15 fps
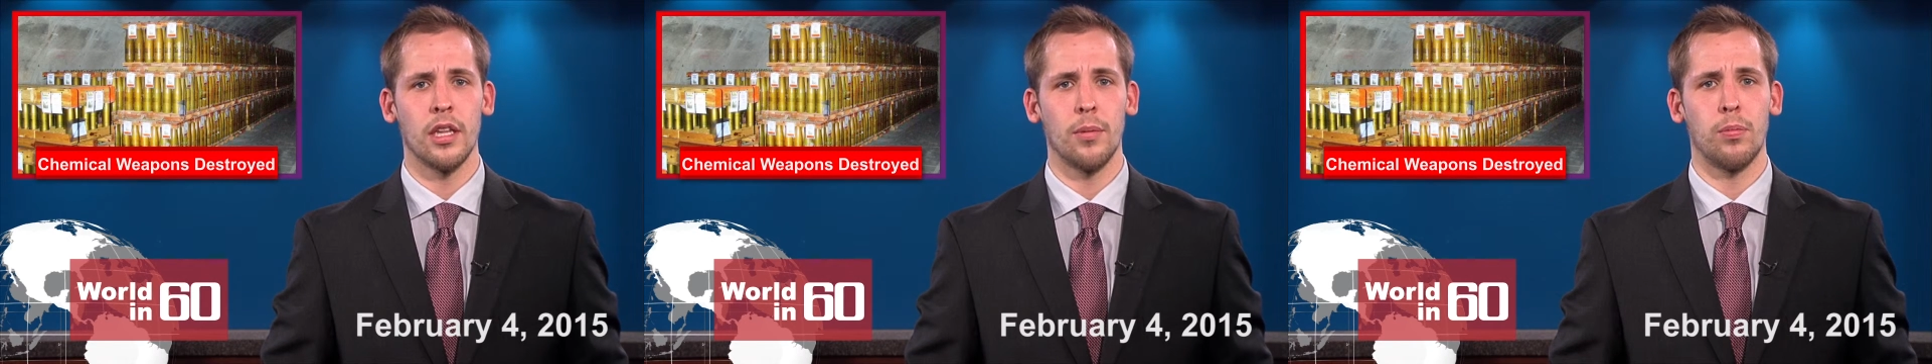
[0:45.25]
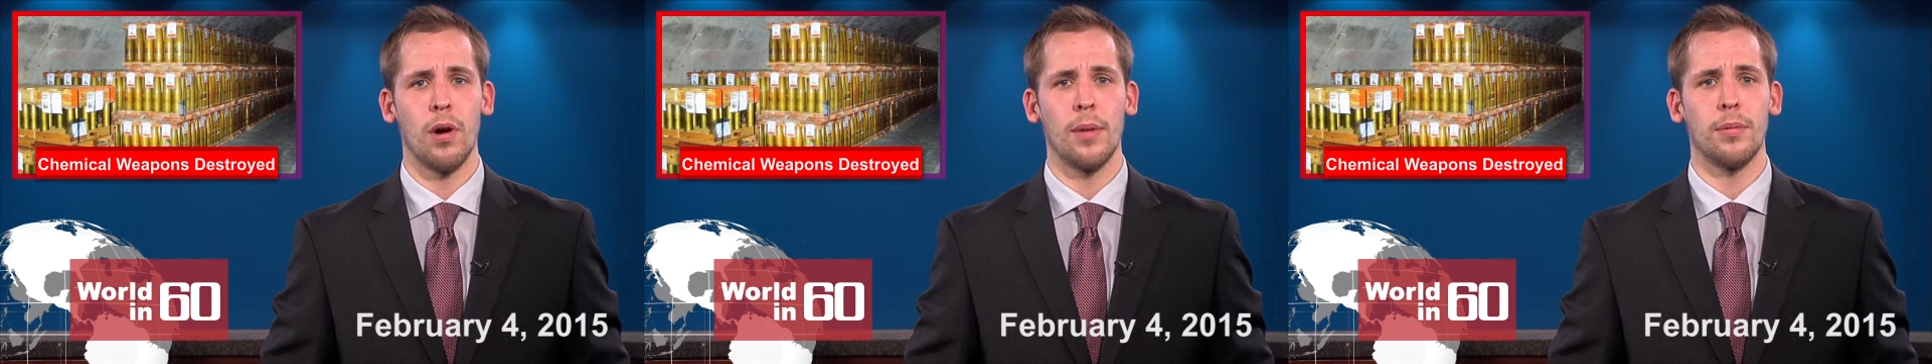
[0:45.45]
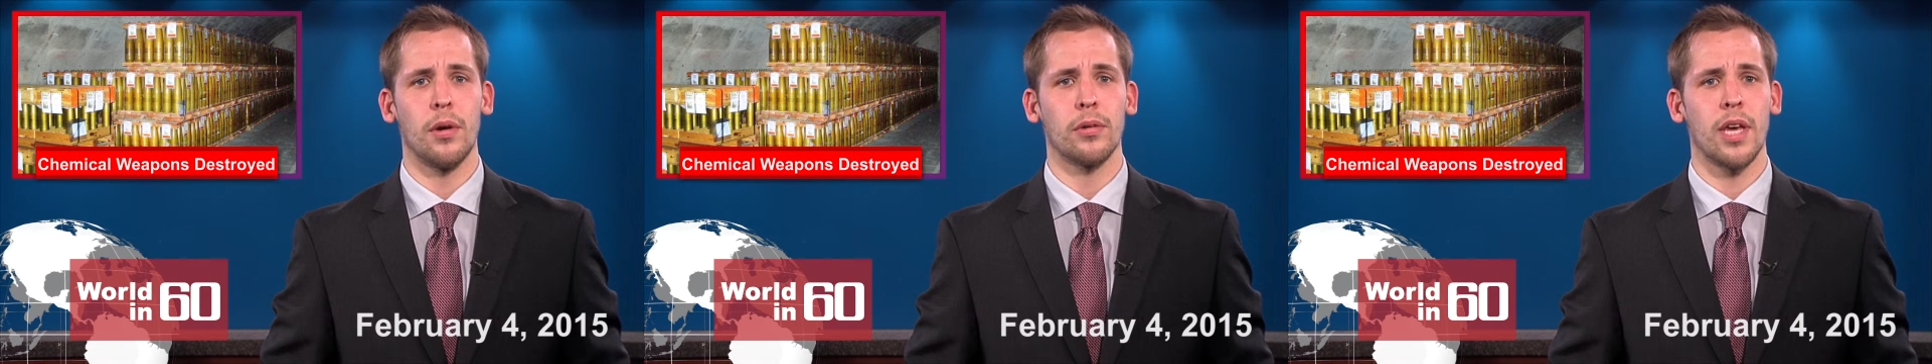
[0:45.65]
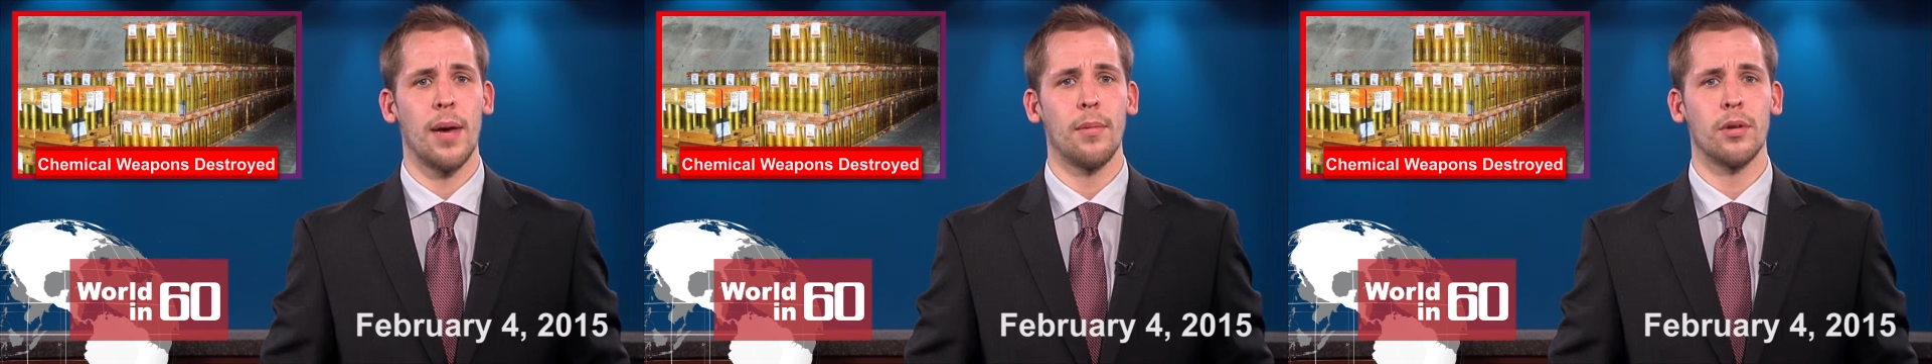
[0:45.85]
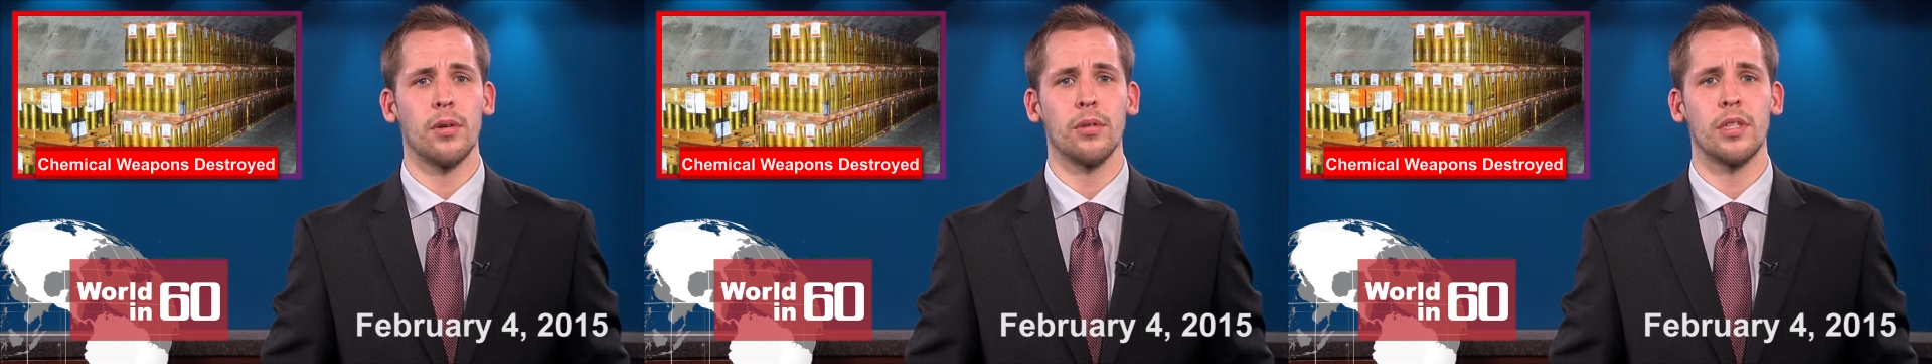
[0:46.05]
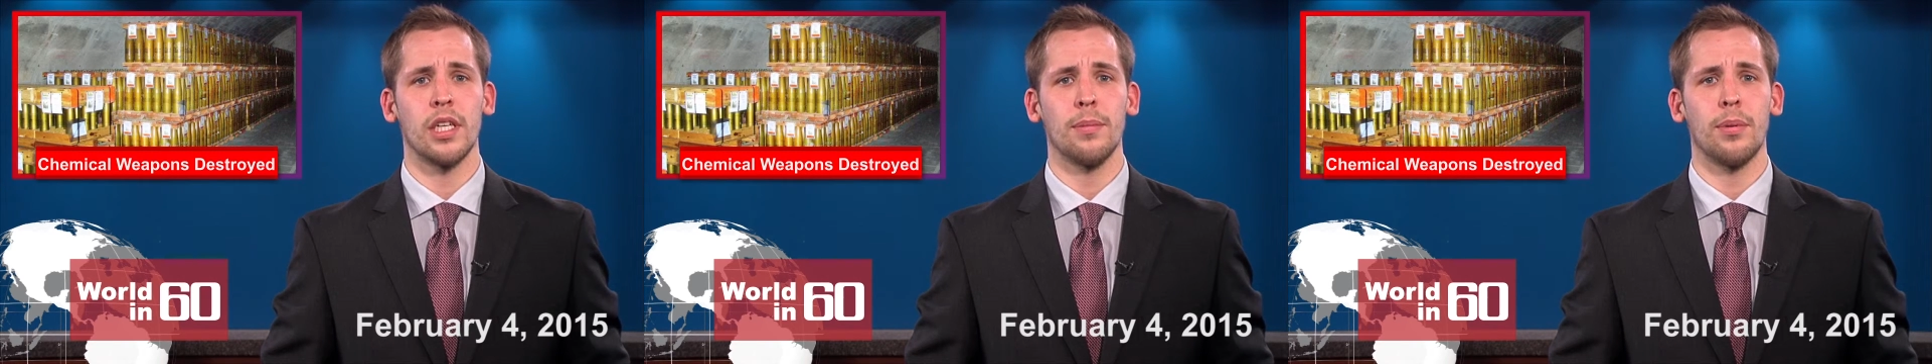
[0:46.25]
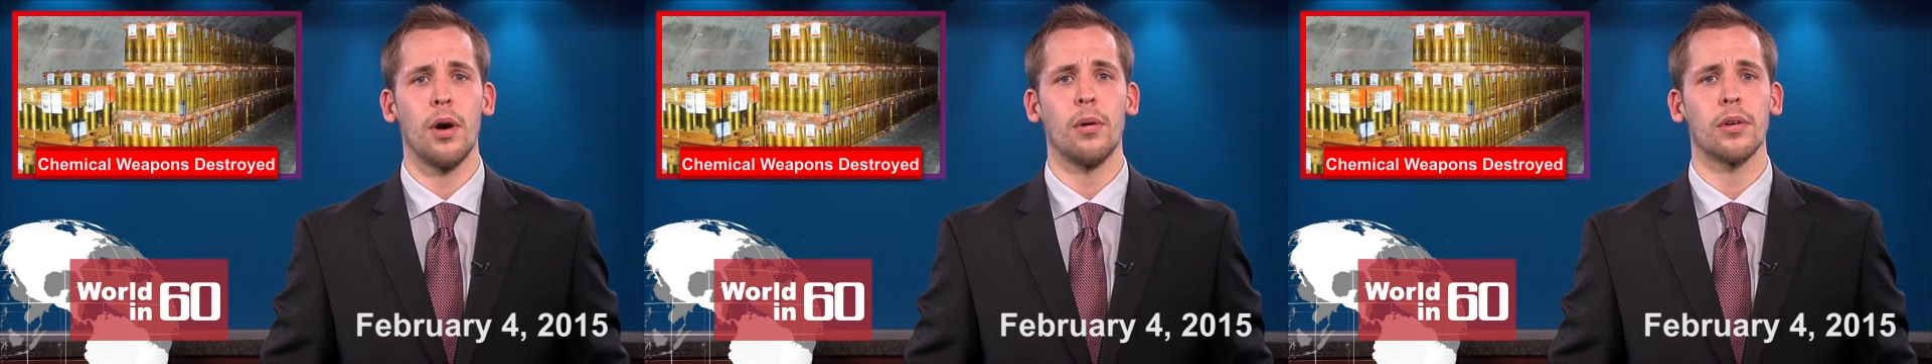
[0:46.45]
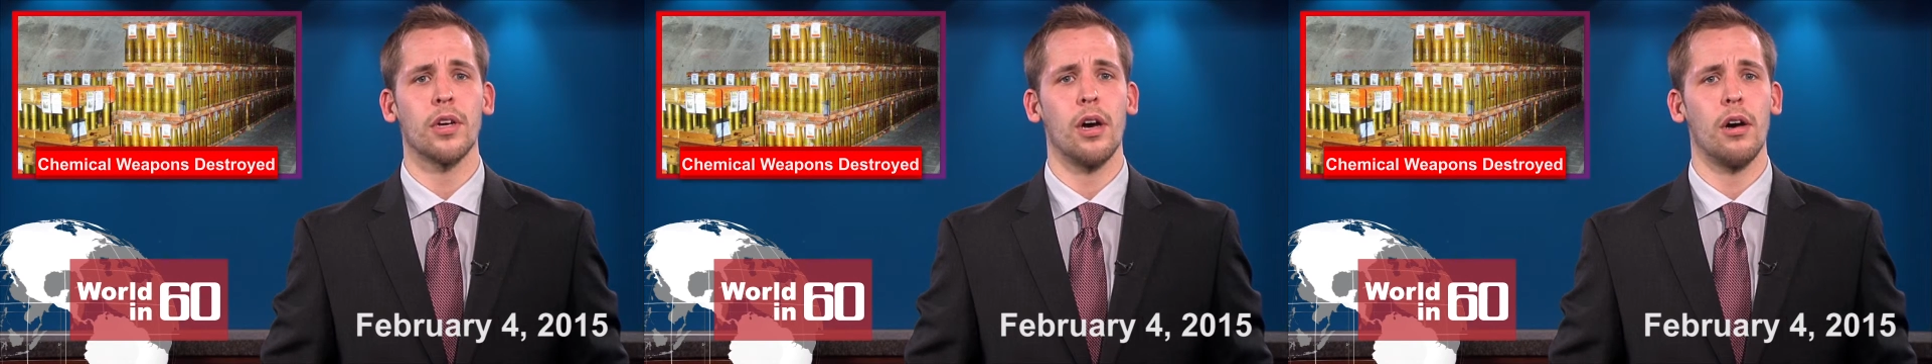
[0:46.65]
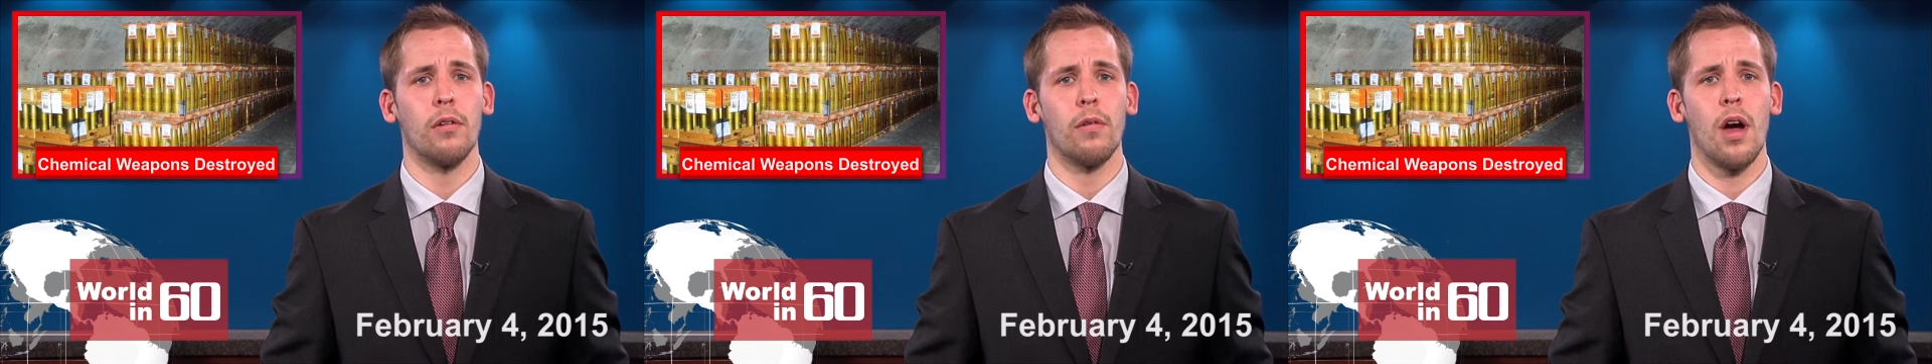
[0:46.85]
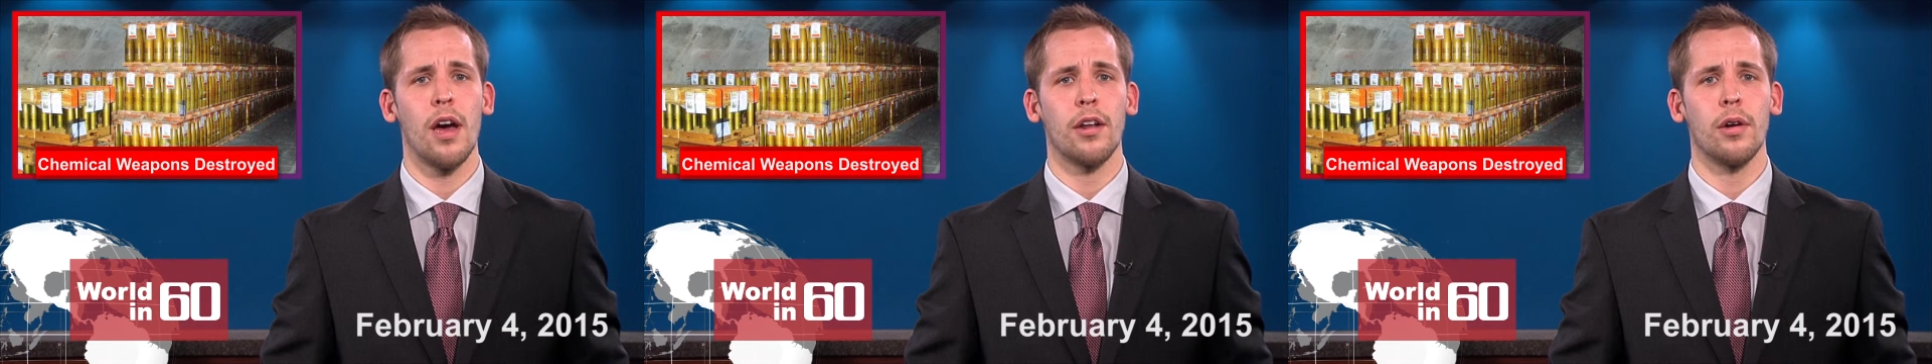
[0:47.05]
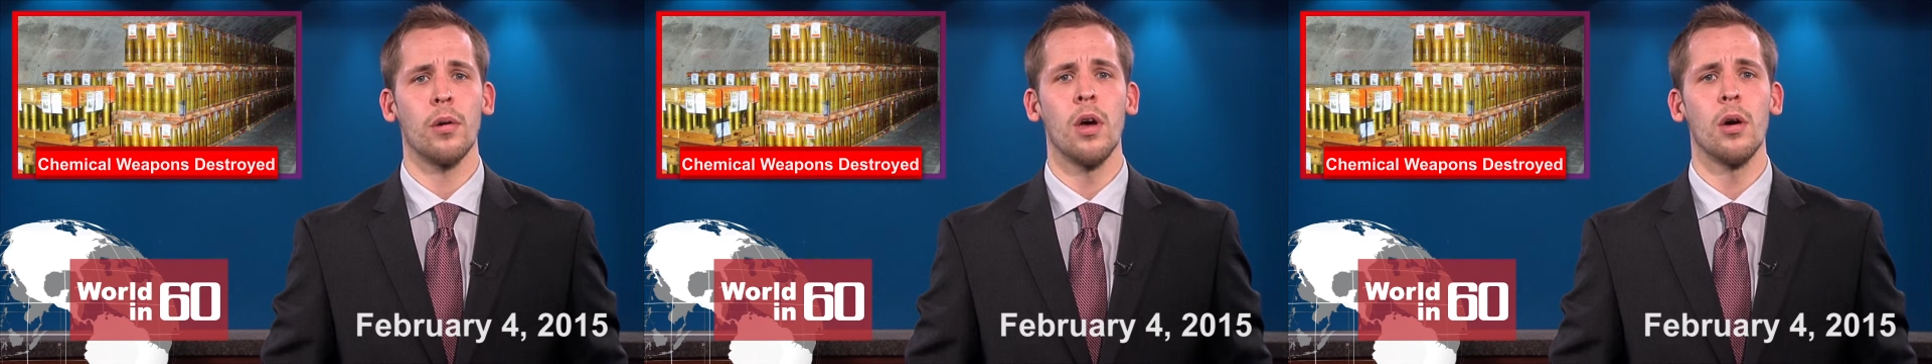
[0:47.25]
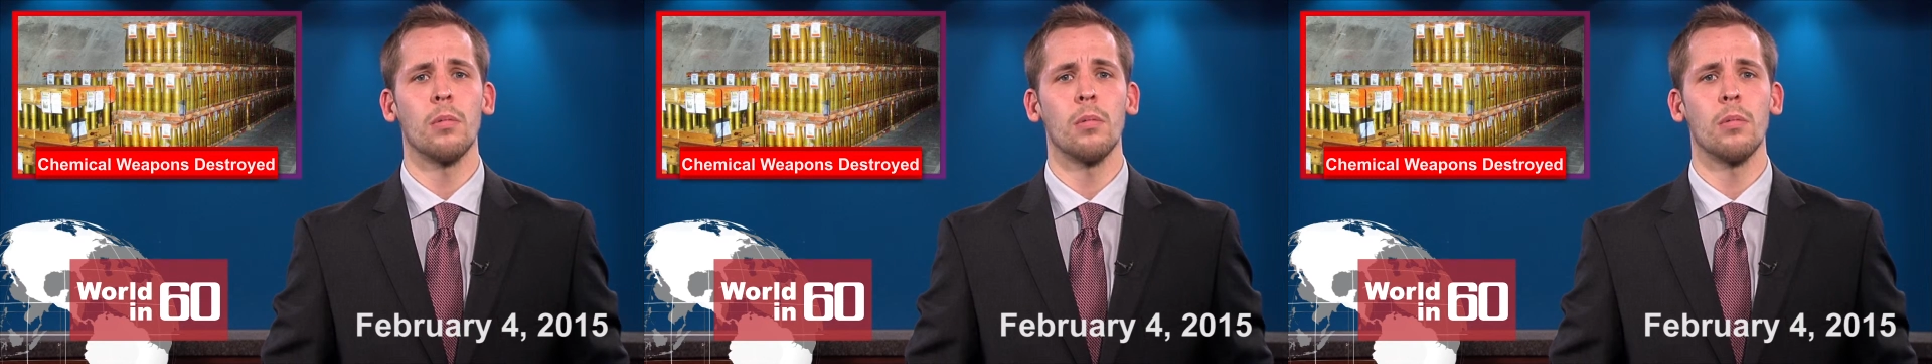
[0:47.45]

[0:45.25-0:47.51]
The Pueblo Chemical Depot in Colorado